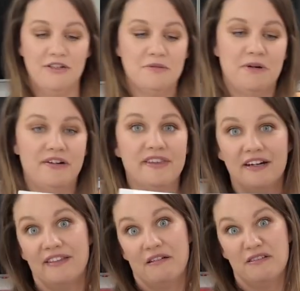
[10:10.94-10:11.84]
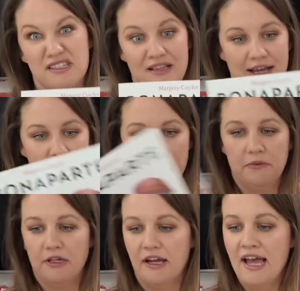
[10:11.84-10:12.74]
Falls Apart there. That one's the library
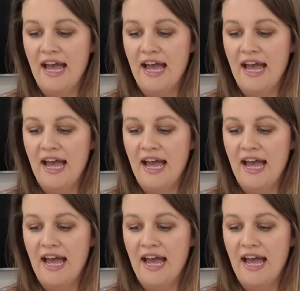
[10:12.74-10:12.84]
book.